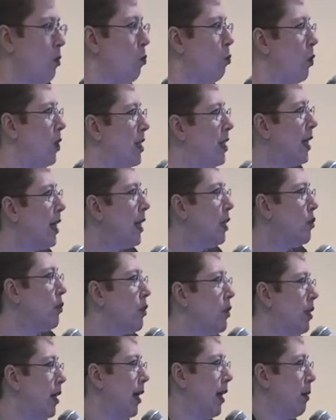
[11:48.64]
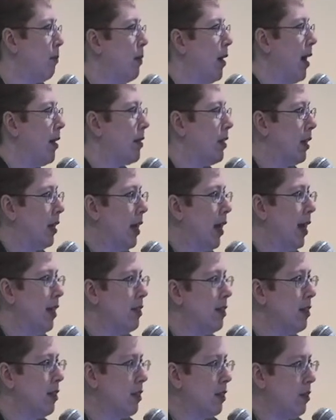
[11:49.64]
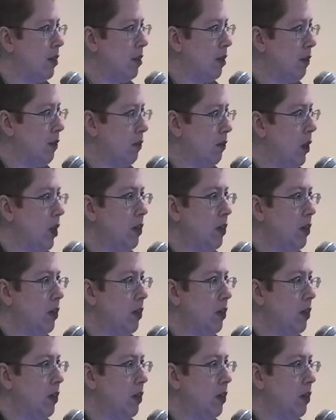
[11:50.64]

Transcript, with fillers: What's interesting about the cases